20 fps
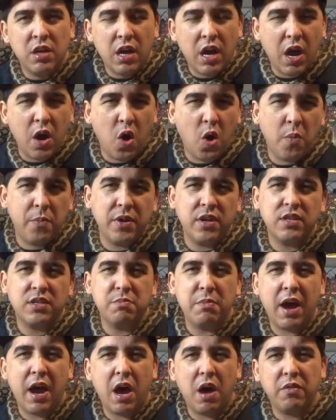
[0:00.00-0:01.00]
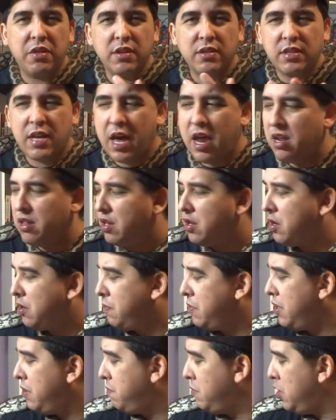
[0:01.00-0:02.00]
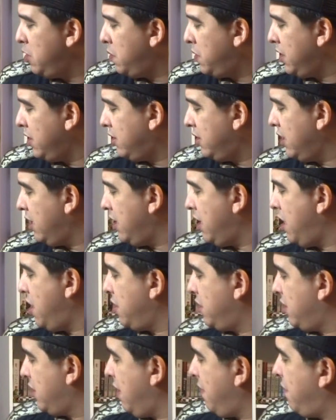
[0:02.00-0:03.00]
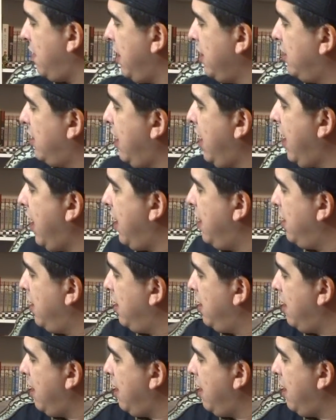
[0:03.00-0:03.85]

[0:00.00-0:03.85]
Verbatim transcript: I open his mouth. He's got a little bit of mucus in there and stuff like that.